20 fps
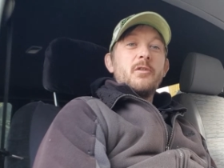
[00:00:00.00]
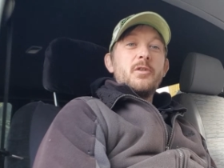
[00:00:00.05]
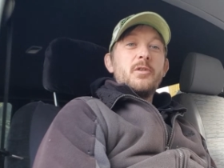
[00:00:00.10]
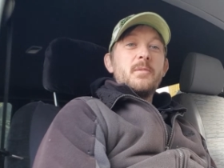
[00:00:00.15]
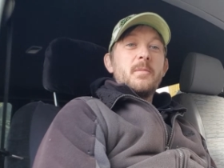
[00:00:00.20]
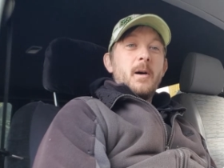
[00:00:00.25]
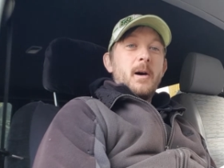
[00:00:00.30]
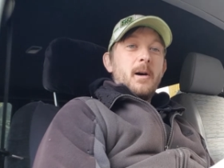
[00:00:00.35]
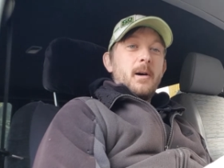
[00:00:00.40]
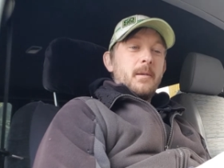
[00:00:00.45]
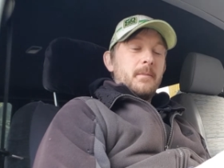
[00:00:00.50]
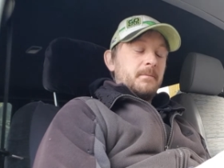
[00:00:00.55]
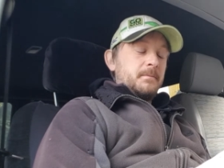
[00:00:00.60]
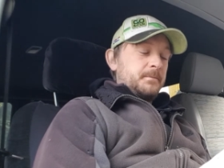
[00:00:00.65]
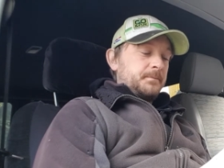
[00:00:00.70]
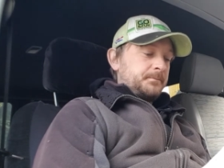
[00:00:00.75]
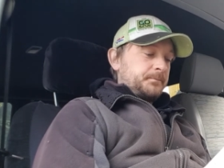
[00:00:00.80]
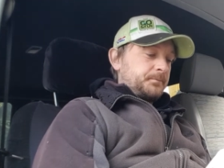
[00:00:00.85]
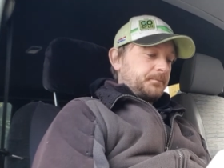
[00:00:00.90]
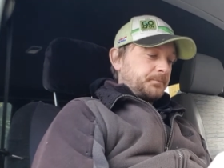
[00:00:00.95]
rhubarb.
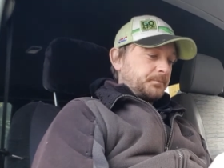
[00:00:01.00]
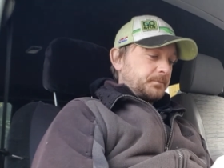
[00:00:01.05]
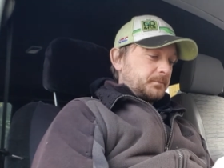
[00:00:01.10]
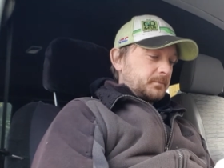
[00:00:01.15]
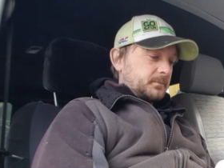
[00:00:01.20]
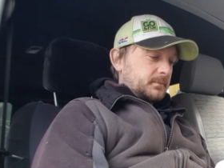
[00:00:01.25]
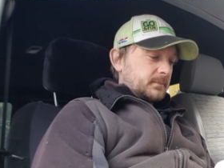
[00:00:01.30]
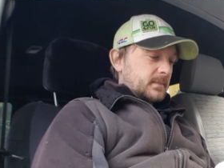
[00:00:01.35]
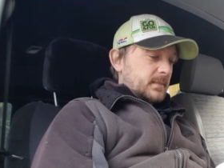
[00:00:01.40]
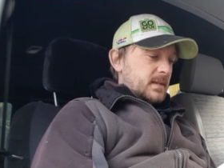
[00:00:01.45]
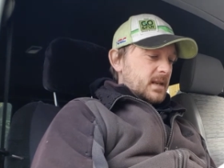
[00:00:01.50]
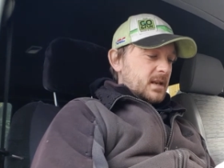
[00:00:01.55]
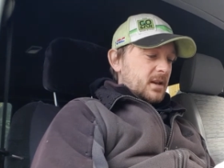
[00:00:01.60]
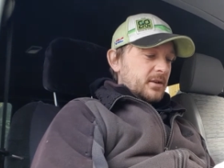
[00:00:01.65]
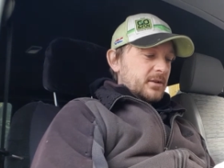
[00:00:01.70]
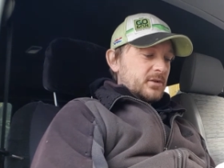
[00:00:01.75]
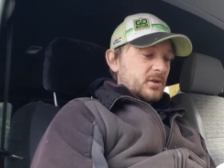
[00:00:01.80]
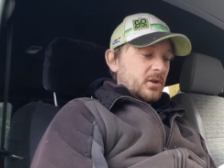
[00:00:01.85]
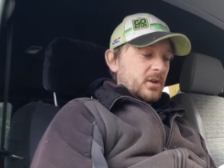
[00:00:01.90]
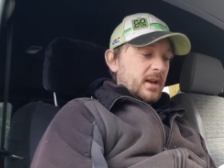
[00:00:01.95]

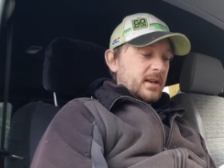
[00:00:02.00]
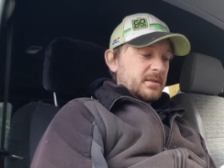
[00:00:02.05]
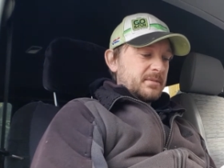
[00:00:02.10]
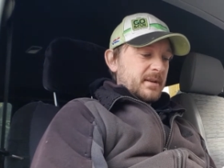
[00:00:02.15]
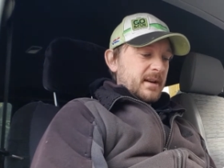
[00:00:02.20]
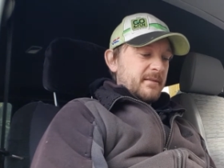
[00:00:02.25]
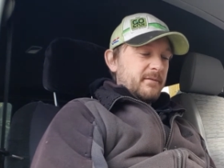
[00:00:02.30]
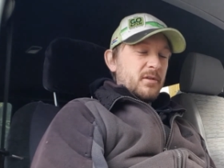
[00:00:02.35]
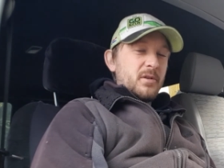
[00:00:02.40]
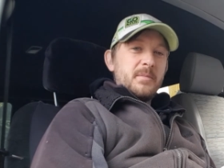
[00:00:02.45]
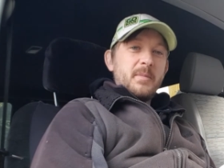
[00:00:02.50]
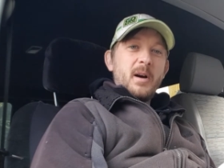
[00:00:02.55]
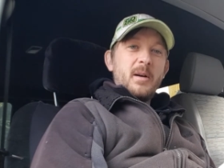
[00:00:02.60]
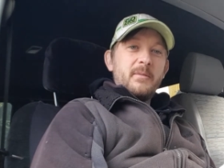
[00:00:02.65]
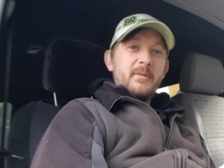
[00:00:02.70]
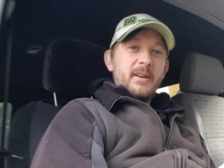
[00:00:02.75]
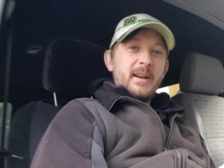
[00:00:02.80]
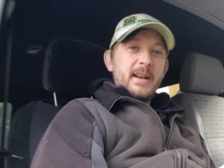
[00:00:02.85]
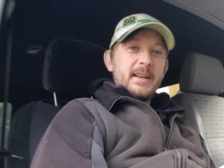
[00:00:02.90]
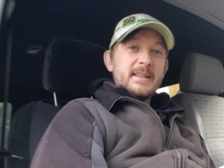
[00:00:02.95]
So that's where
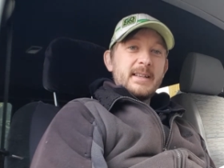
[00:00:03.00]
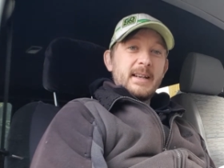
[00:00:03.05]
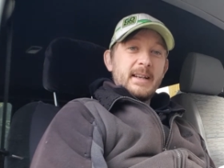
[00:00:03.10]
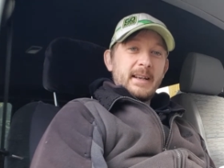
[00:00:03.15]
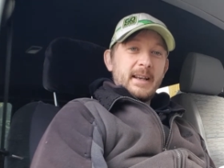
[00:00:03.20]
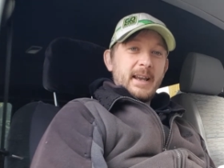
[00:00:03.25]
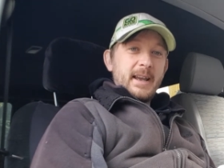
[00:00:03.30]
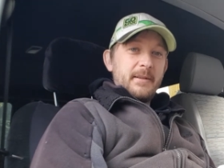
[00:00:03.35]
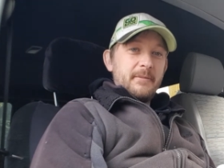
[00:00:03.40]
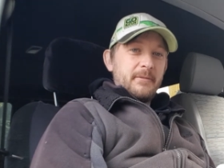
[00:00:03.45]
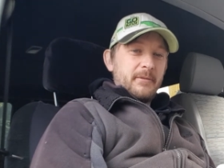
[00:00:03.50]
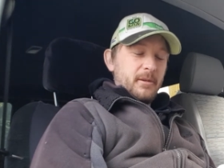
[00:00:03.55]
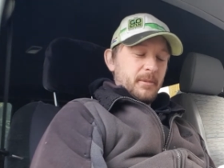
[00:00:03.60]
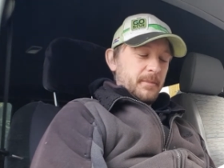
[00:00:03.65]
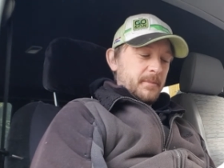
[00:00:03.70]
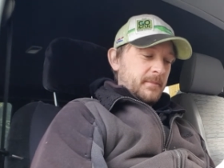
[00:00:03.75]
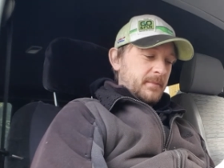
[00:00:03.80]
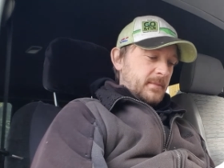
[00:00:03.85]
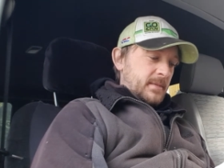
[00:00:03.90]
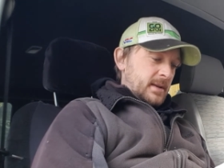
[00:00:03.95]
rhubarb racing came
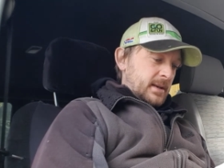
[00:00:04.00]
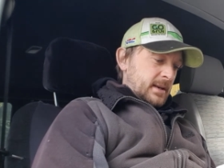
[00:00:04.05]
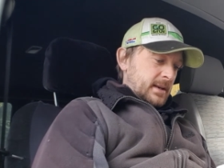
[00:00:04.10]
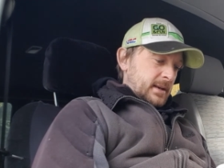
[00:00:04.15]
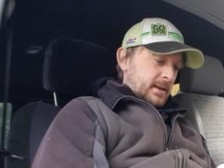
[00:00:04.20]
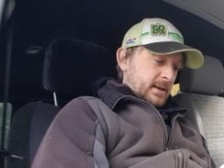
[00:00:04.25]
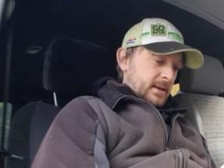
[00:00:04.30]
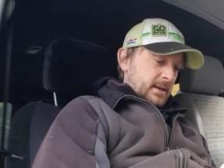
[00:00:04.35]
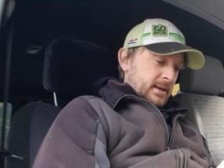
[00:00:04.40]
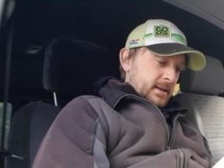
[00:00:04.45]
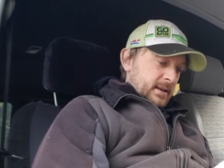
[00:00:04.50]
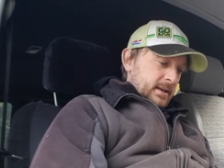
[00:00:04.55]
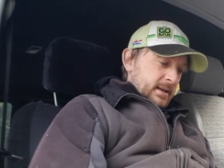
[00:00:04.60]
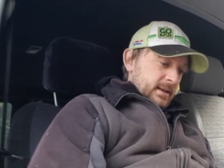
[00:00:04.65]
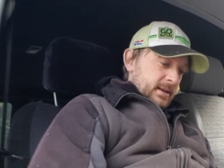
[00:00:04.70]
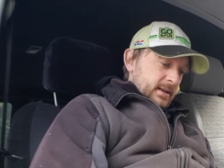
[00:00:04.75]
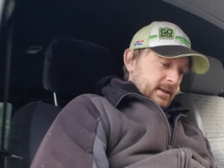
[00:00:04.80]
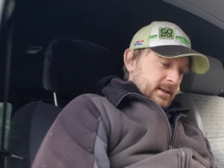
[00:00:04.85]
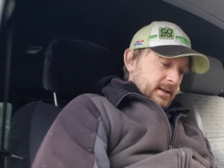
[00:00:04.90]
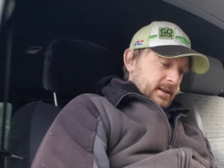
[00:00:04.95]
from.
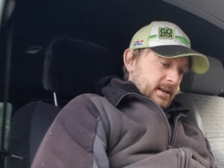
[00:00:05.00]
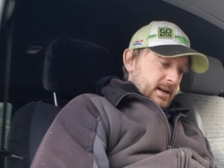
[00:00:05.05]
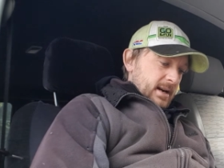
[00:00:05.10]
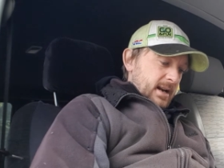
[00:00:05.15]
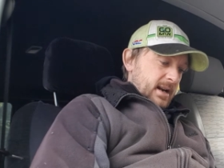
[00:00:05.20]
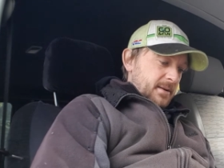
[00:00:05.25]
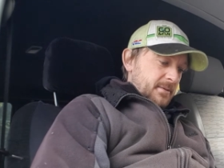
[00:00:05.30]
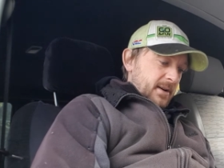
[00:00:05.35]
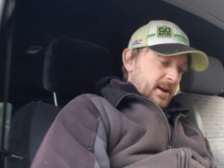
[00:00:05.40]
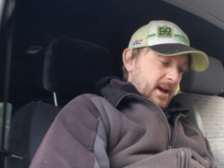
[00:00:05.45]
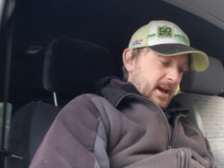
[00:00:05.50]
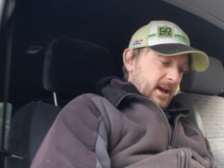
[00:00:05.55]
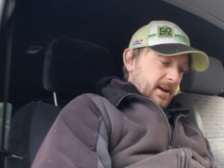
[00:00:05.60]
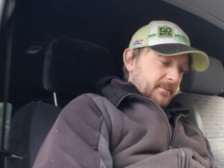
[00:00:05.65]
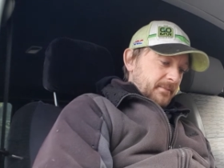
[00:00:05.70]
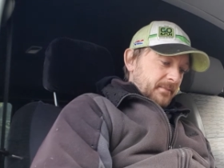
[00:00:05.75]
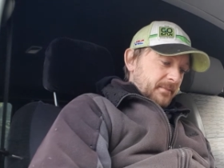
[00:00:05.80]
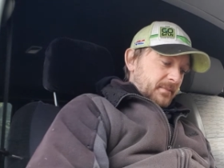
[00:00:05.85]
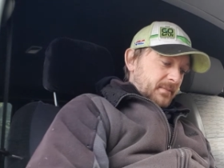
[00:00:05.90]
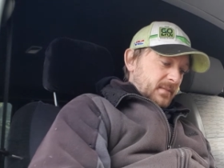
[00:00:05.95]
Anyway,
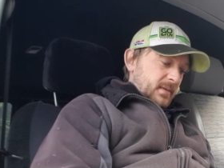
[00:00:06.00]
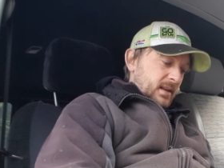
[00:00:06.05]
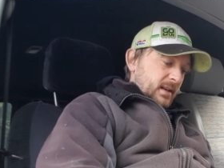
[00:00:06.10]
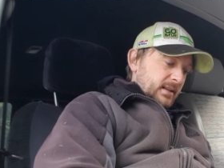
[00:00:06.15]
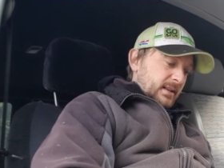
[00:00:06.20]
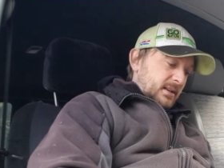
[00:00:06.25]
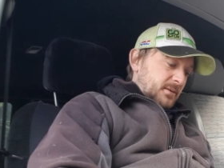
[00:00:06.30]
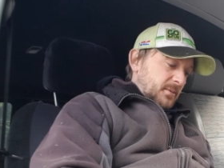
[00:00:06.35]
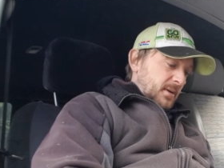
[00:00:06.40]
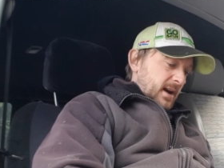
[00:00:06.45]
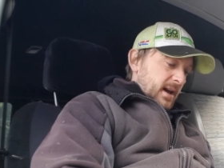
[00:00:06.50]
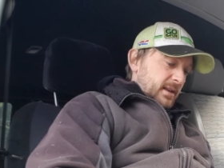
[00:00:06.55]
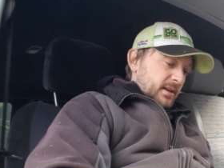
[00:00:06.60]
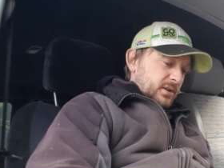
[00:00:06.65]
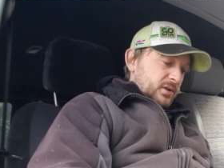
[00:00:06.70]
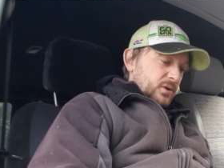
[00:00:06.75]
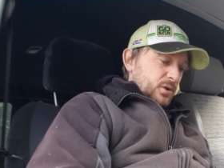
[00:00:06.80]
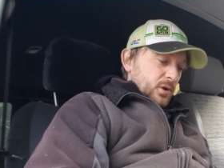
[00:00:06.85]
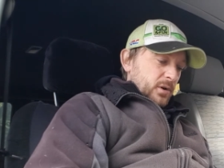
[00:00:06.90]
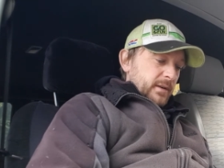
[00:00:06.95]
this is where the
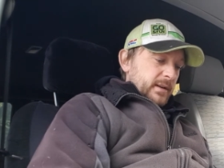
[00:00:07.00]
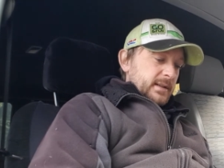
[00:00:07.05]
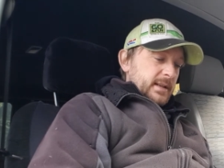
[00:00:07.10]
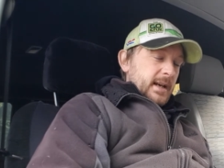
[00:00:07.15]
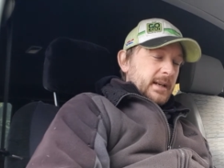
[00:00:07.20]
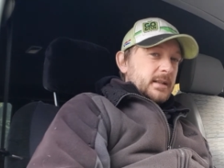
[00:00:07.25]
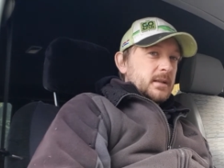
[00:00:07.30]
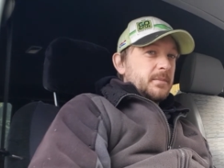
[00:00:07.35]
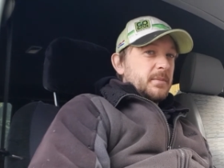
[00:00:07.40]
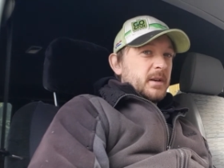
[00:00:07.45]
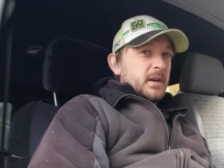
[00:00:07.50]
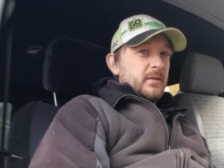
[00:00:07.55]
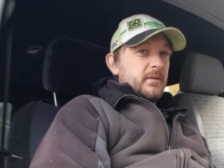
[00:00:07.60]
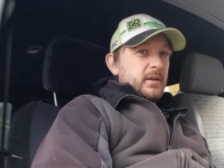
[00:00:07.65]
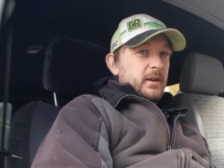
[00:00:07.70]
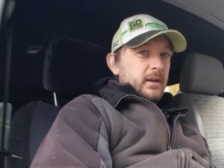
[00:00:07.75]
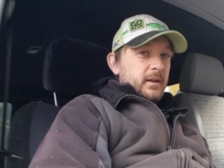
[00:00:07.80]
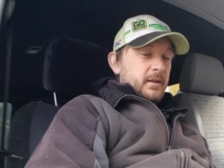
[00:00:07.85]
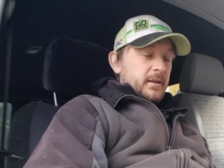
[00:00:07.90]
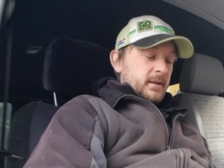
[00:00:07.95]
story takes a bit of
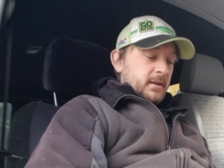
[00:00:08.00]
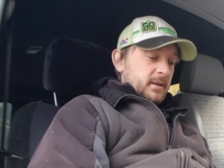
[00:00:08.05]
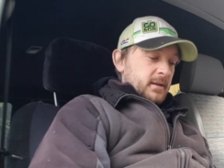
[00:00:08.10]
a